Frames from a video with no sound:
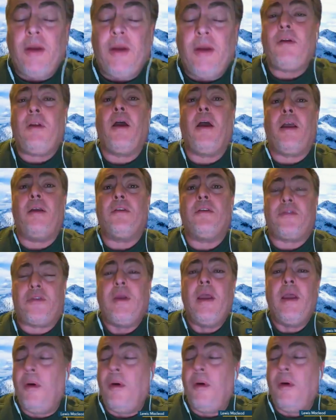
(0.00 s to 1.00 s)
You looked like a,
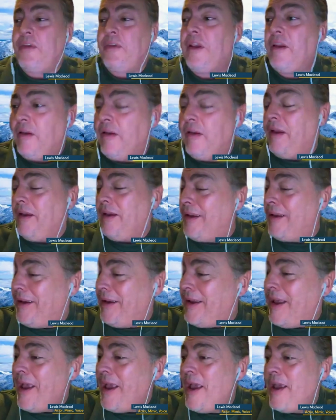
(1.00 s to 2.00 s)
what was it?
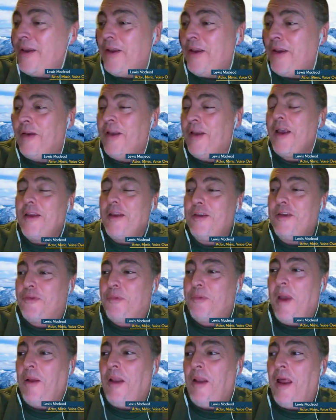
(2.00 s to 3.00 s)

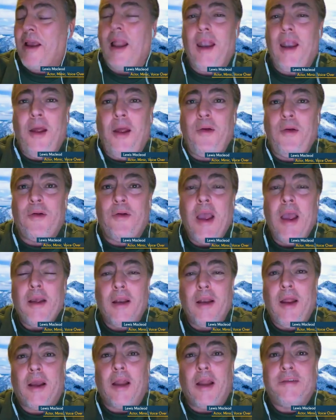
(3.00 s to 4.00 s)
you smell like a low,
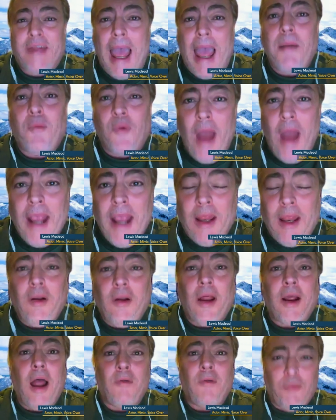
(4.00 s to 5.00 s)
like a damp rag. You
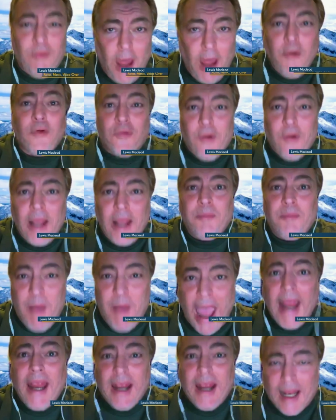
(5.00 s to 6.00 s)
look like a low-grade
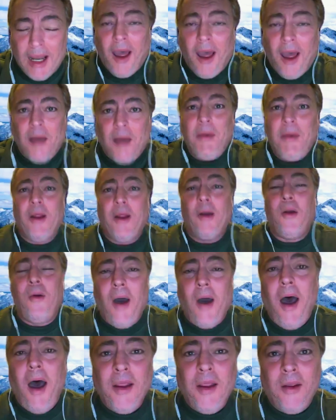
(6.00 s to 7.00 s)
bank clerk. I mean,
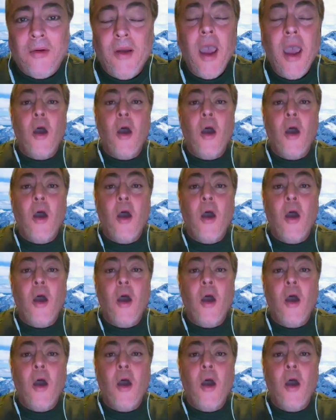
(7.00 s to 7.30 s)
who are you?